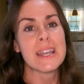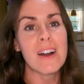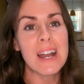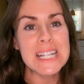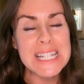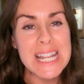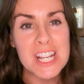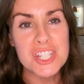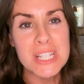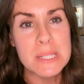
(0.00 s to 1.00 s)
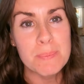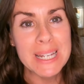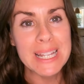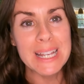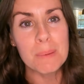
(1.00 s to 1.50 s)
Now, I didn't actually
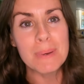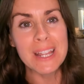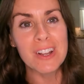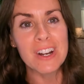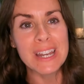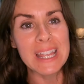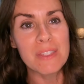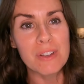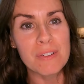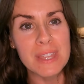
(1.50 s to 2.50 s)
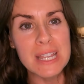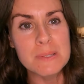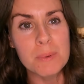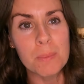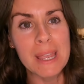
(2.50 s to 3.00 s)
spend any money on either of
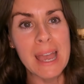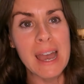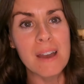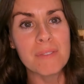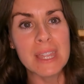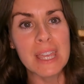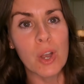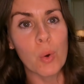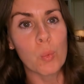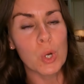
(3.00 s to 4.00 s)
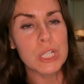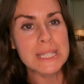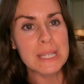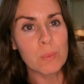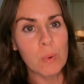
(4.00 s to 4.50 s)
these, but we have the
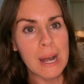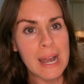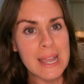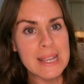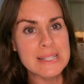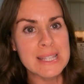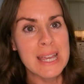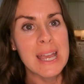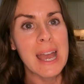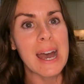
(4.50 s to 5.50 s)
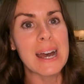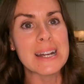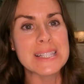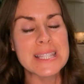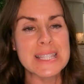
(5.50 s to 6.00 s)
Wordly Wise
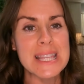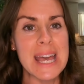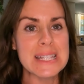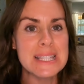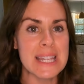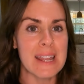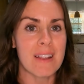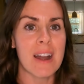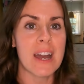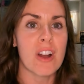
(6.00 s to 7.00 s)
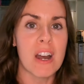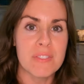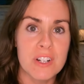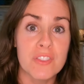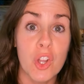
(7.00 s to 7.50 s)
sets that I got
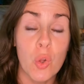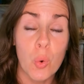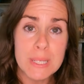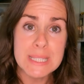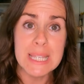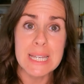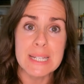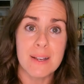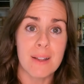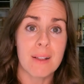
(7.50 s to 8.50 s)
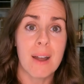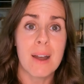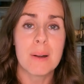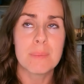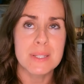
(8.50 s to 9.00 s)
off of
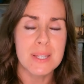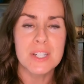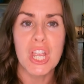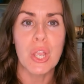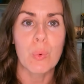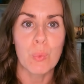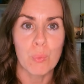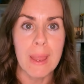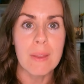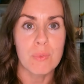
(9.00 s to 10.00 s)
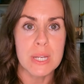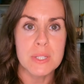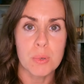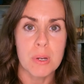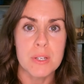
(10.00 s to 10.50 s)
Quizlet.com. Such a great
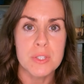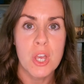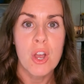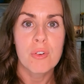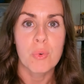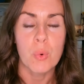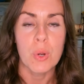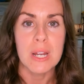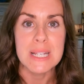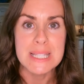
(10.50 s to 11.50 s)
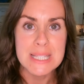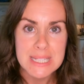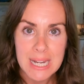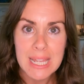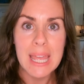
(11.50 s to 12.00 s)
resource for
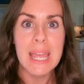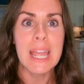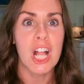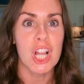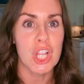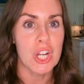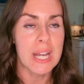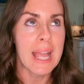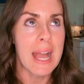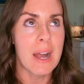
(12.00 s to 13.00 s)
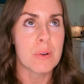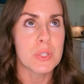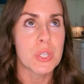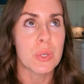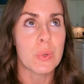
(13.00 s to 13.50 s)
studying, learning how
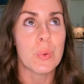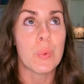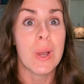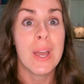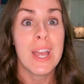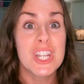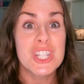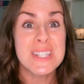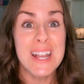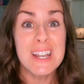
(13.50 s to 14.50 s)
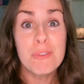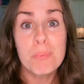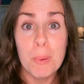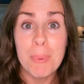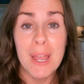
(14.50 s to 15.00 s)
to just kind
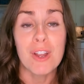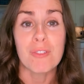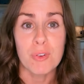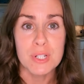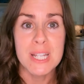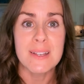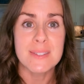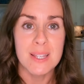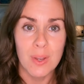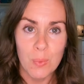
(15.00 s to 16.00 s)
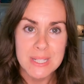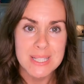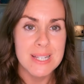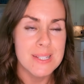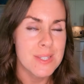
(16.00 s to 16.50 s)
of prepare for tests and
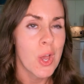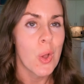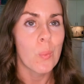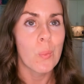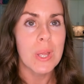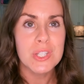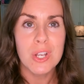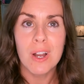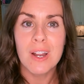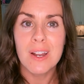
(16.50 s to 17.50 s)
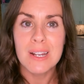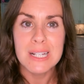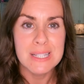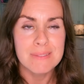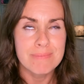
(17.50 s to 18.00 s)
quizzes, which
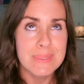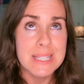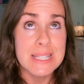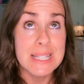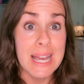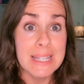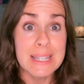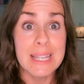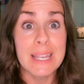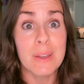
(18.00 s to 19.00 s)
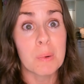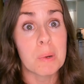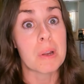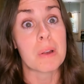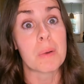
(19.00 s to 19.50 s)
are sadly
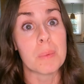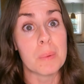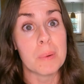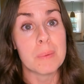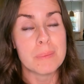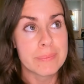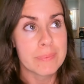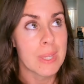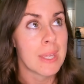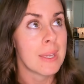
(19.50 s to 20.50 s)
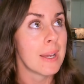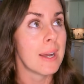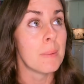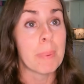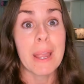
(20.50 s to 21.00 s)
or
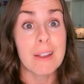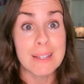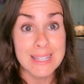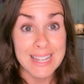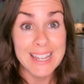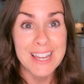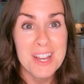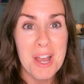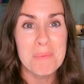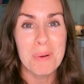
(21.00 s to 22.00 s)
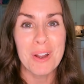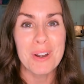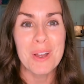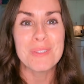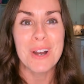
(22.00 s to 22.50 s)
apparently a
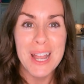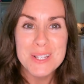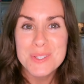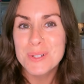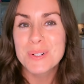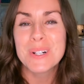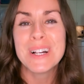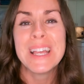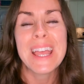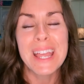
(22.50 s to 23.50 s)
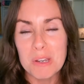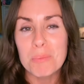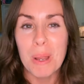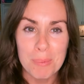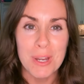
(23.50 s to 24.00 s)
part of high school
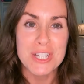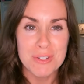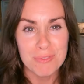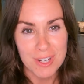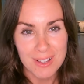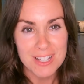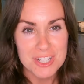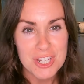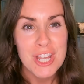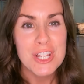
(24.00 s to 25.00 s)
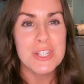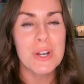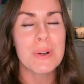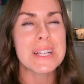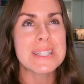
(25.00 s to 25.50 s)
in preparation for college.
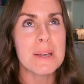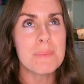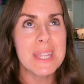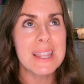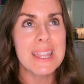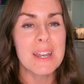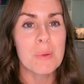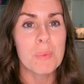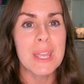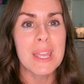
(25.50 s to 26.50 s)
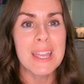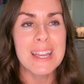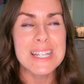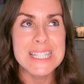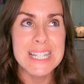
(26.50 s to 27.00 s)
So something that
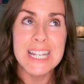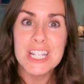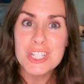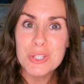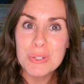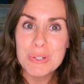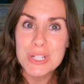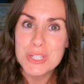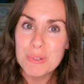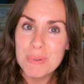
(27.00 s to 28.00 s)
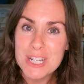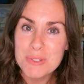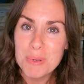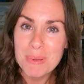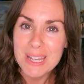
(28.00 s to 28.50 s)
we didn't do too
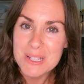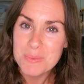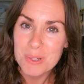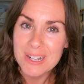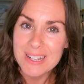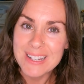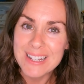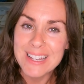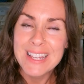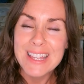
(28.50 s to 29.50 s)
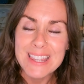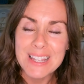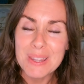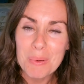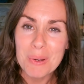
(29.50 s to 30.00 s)
much when my kids were in
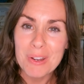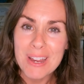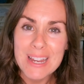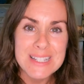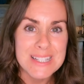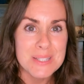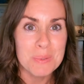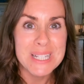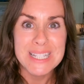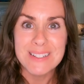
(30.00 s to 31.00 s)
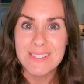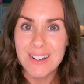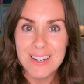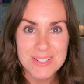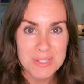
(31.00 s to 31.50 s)
the lower grades is we did
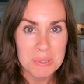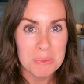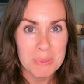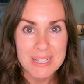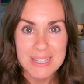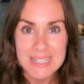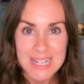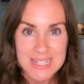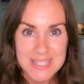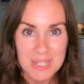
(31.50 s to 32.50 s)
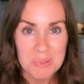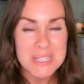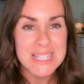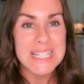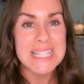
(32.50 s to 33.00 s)
not do weekly tests and
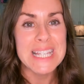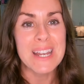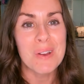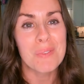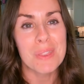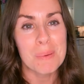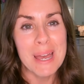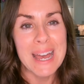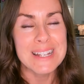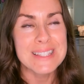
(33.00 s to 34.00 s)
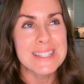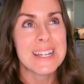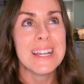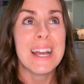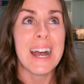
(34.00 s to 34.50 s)
quizzes. And over the past
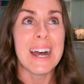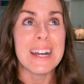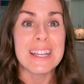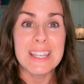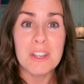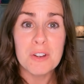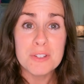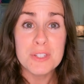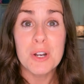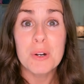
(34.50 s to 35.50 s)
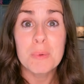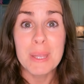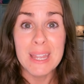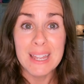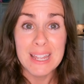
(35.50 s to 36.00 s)
year or so
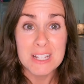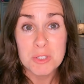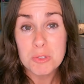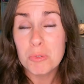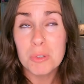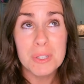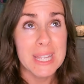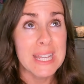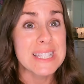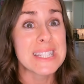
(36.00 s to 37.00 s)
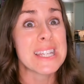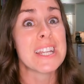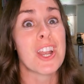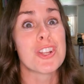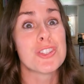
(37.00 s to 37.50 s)
being in school, the kids
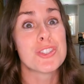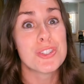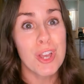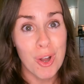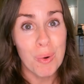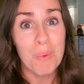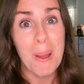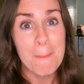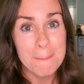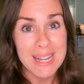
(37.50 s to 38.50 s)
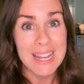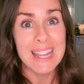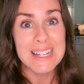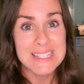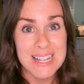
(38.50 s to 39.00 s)
did so
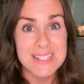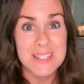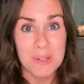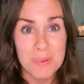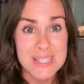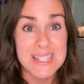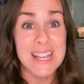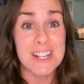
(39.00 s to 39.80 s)
many tests and quizzes.